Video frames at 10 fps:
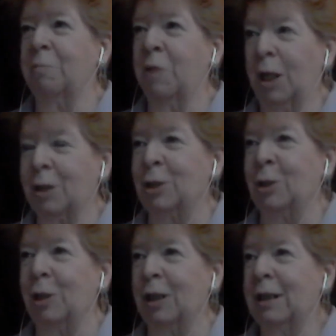I'm not
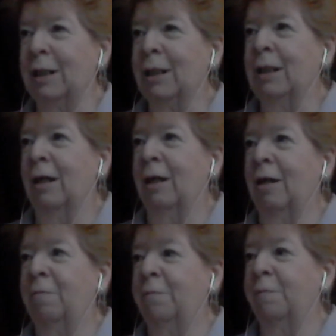sure.
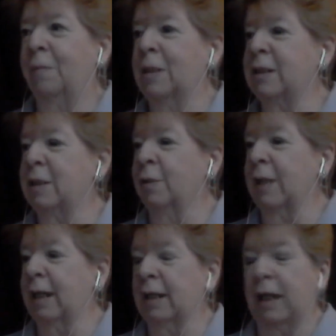
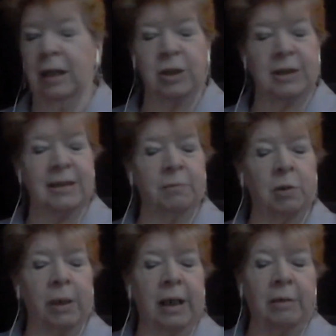Just some
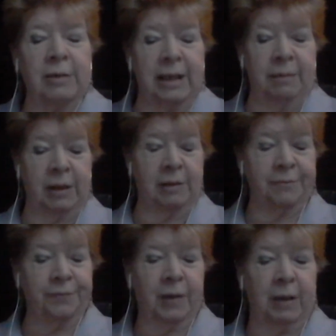quick
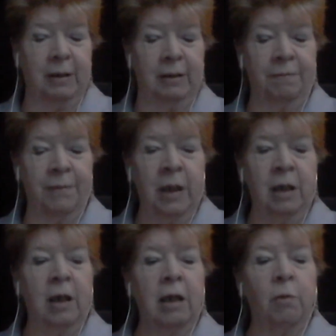housekeeping. When
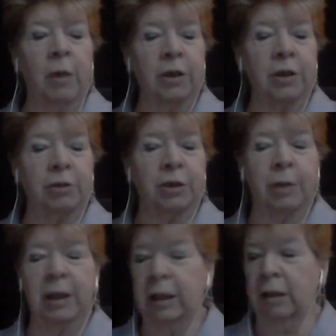you're
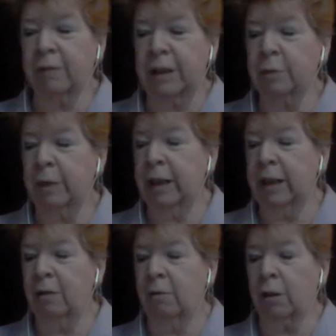tweeting,
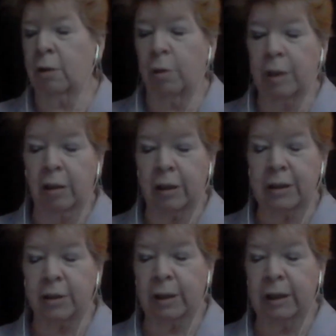retweeting, or quoting on
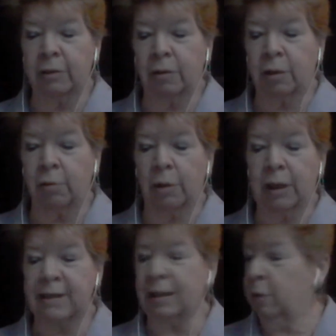a tweet or
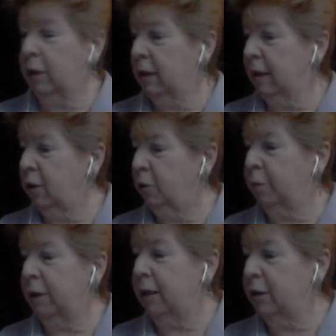quoting someone, can you
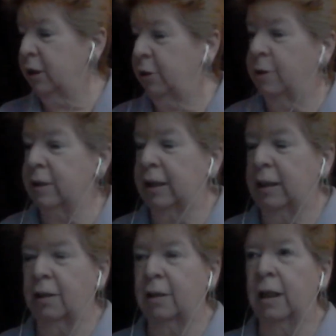please use
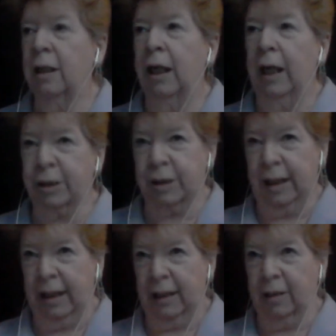the
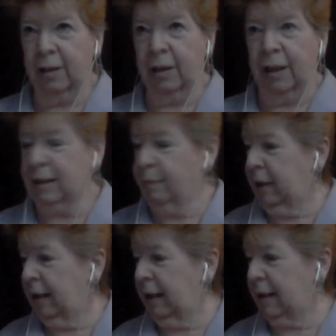hashtag
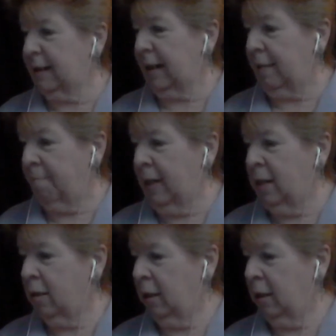SPSM?